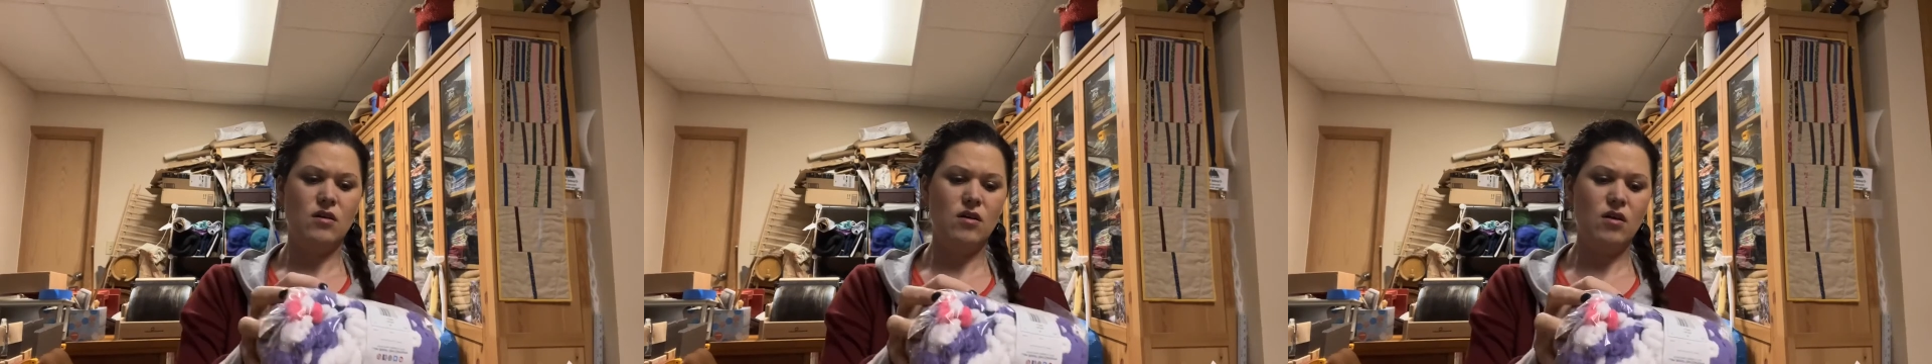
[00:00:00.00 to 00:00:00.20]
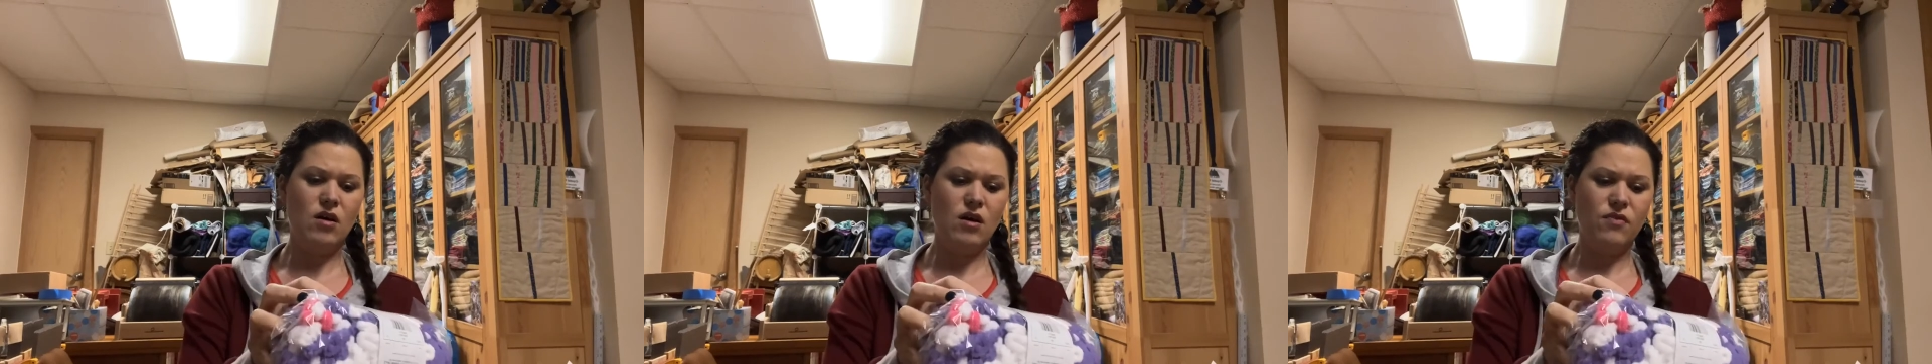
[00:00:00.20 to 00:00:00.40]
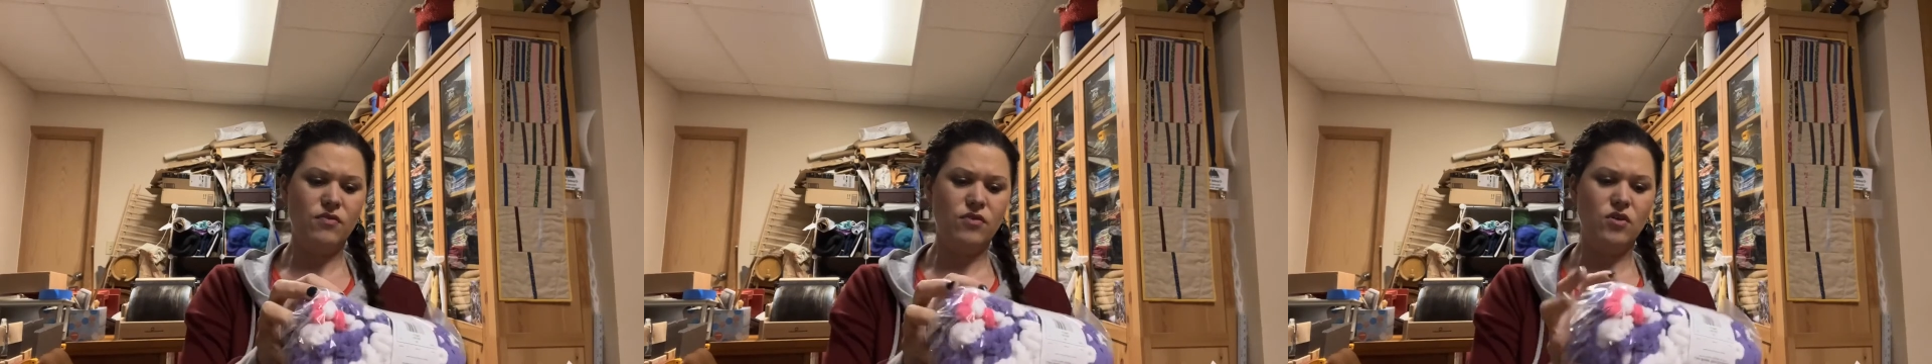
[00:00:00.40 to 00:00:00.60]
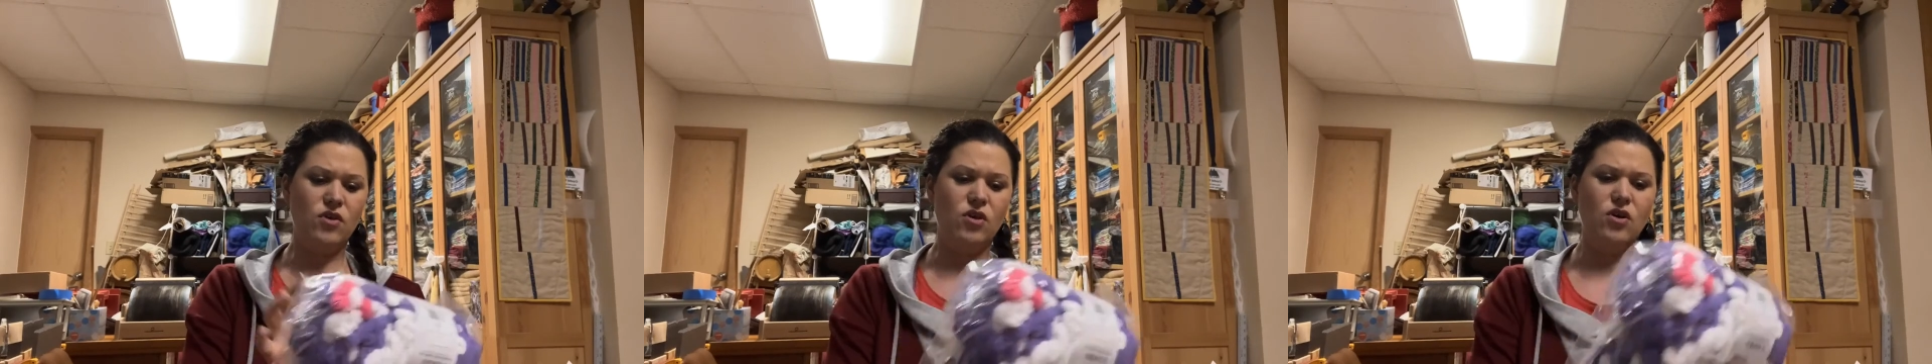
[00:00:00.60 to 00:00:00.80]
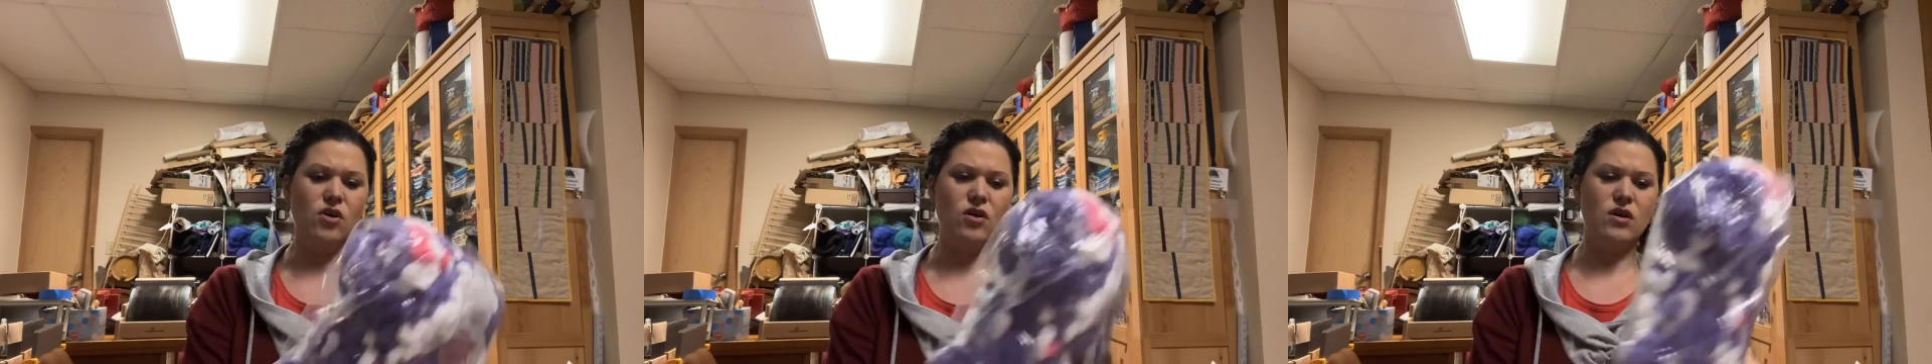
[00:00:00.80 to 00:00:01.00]
off the
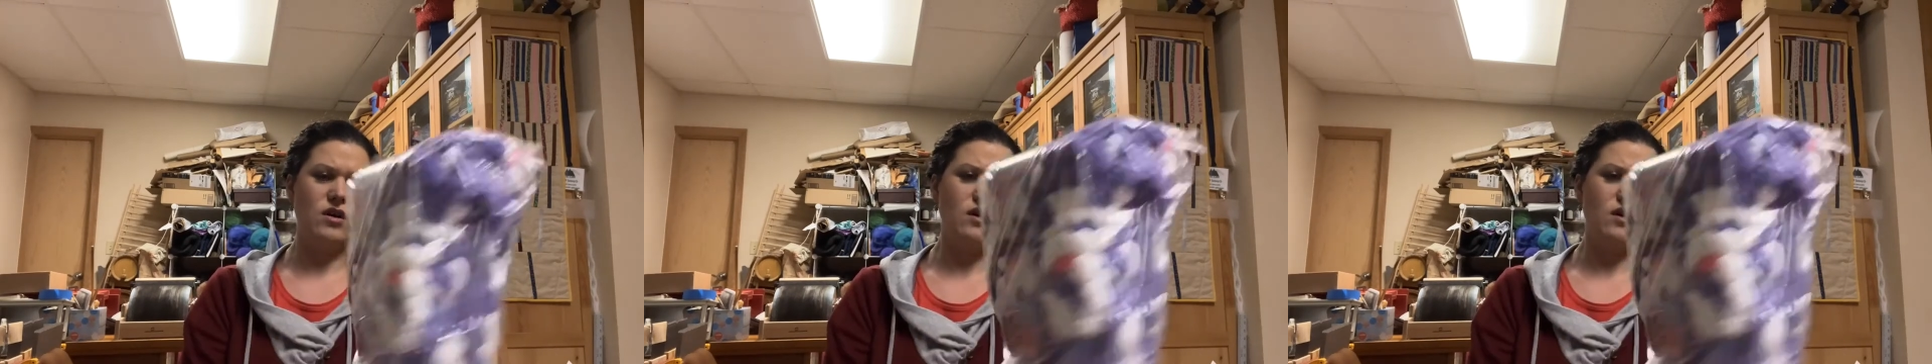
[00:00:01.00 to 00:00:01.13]
hook